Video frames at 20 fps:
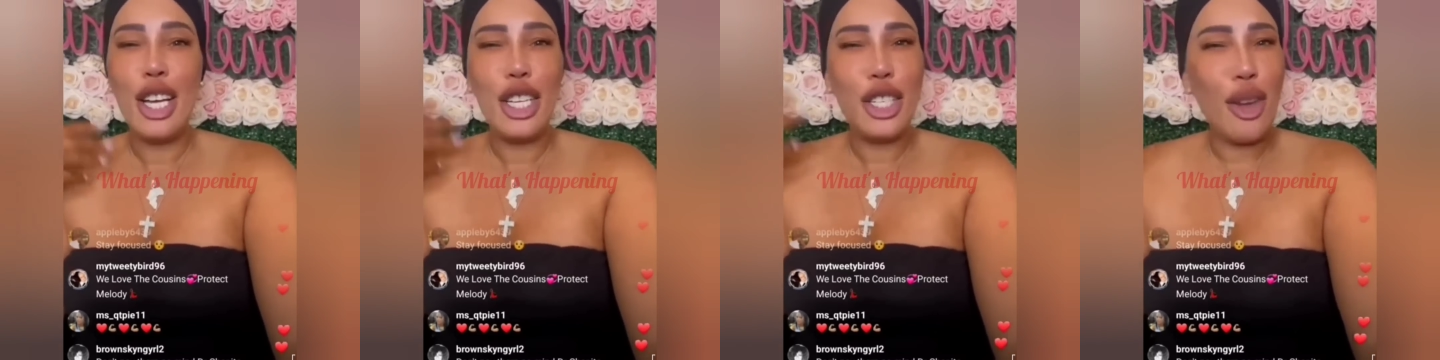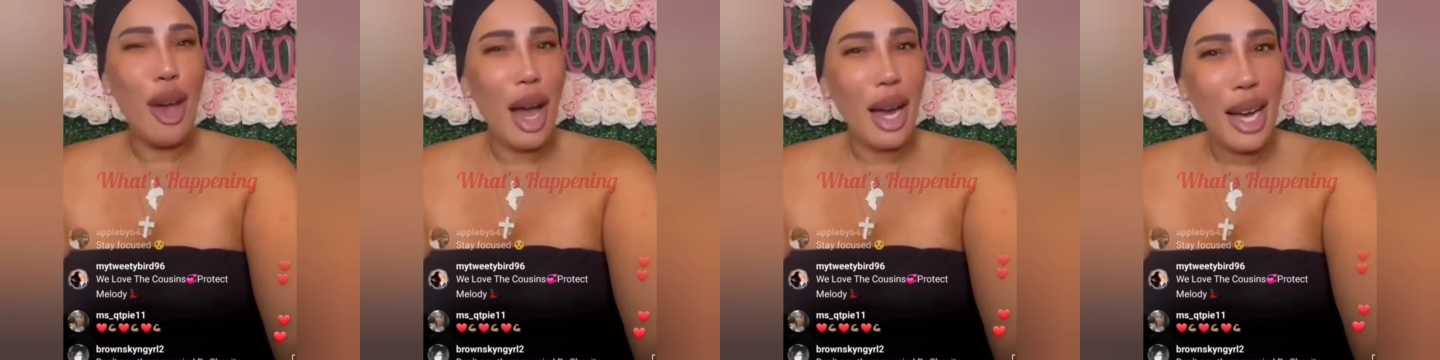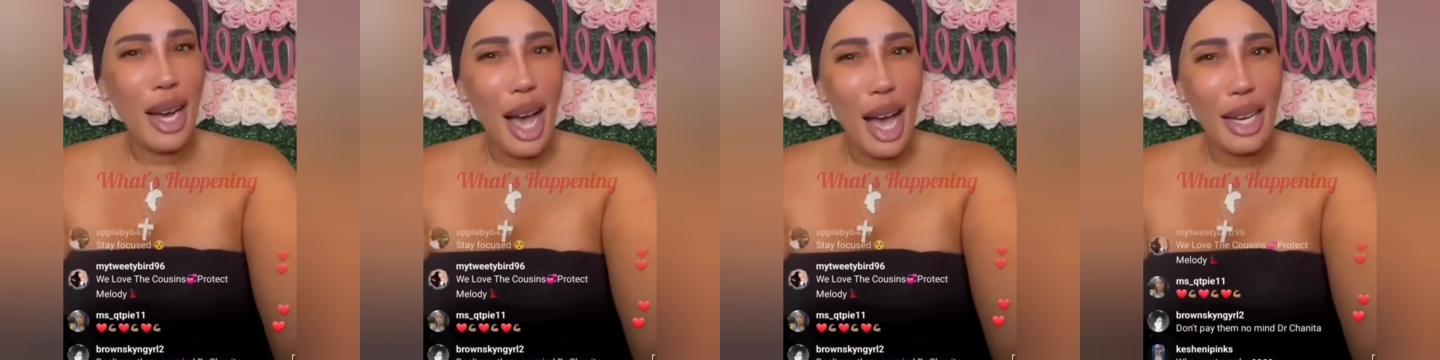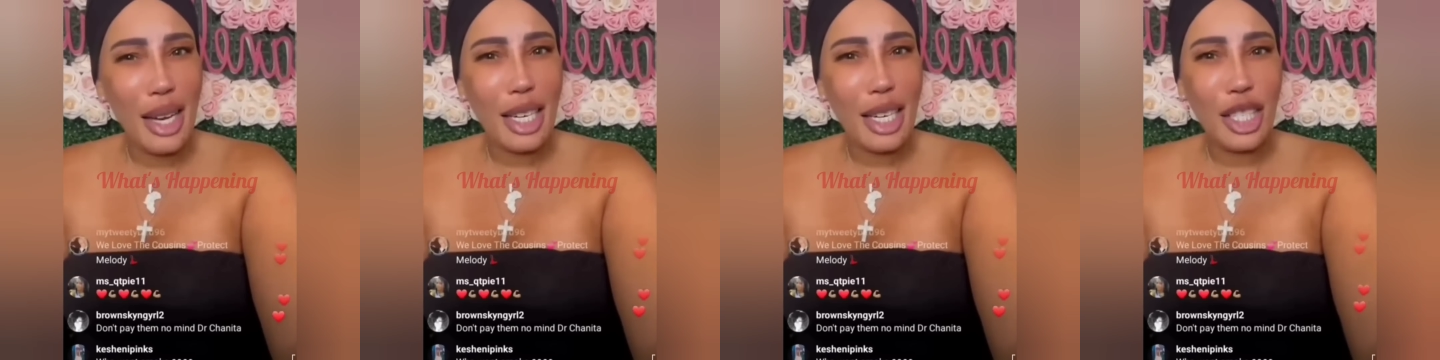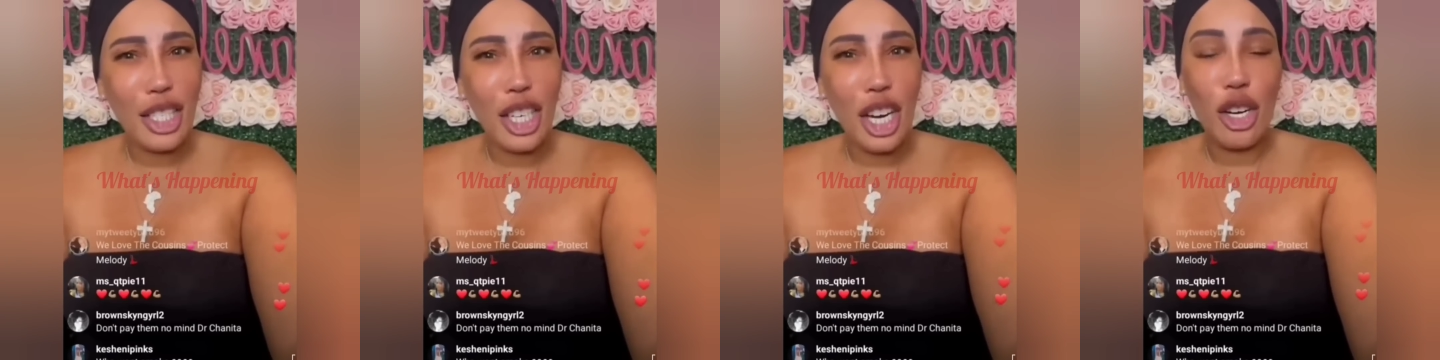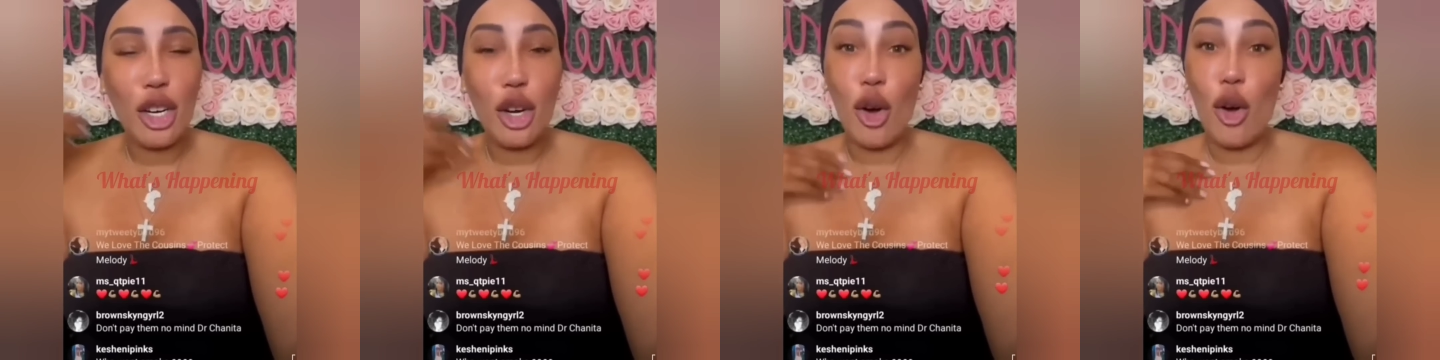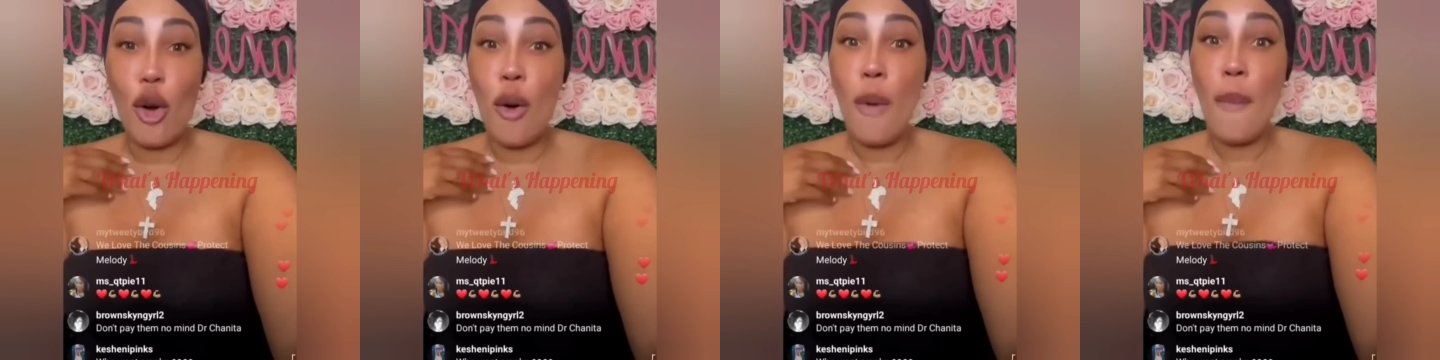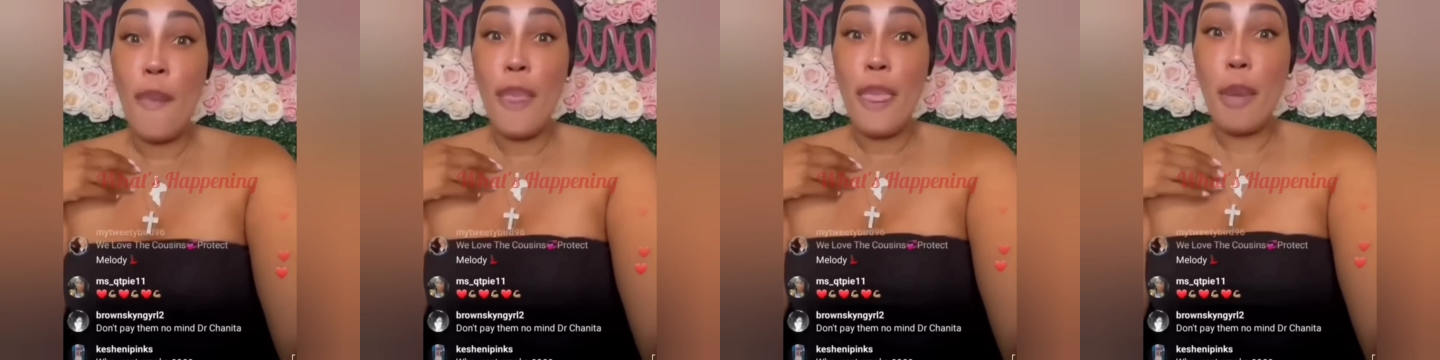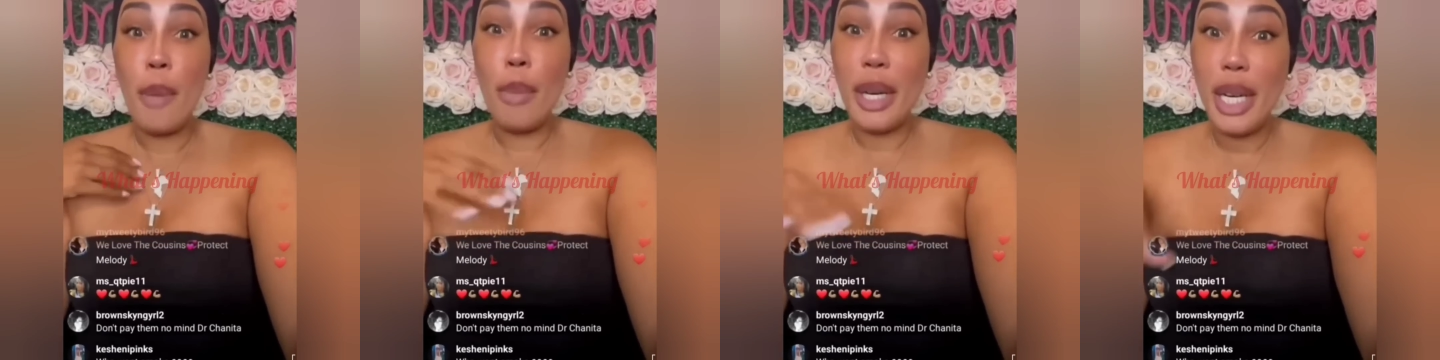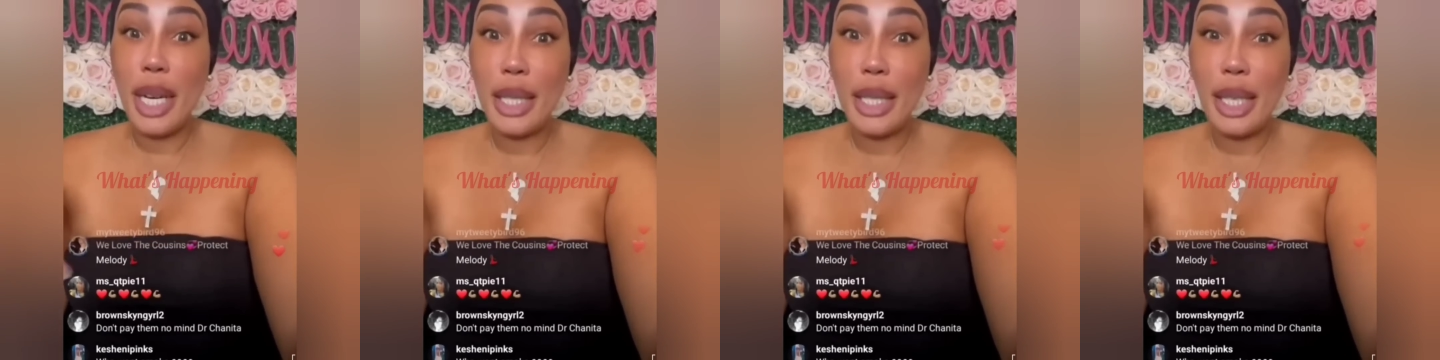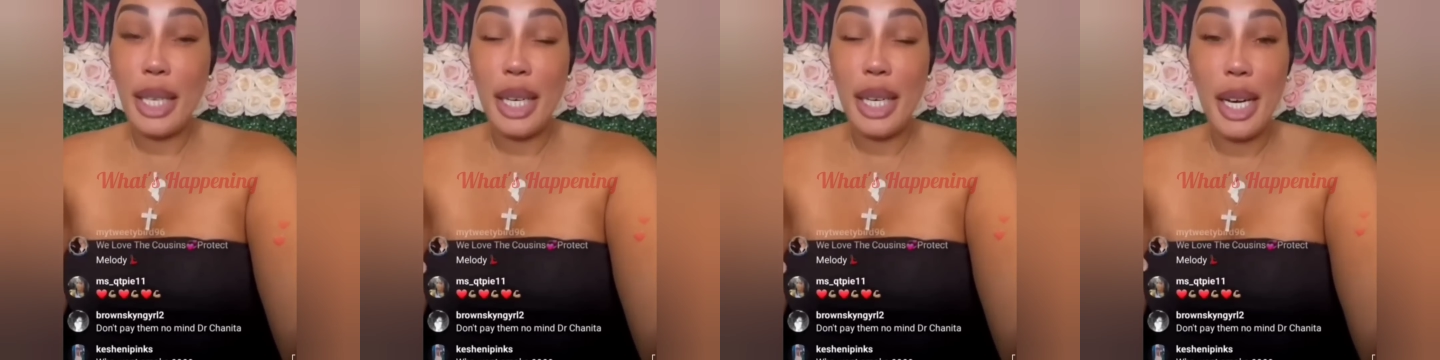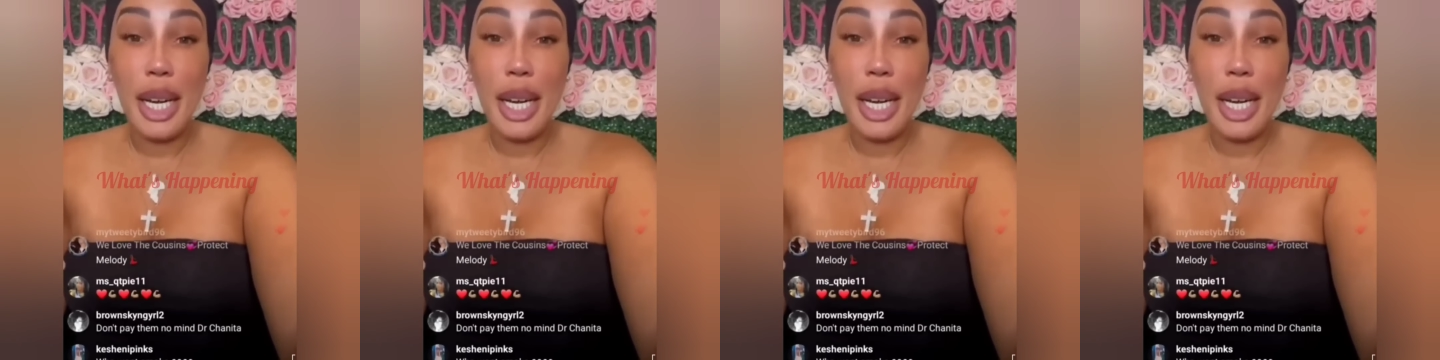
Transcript: So I kind of chuckled because the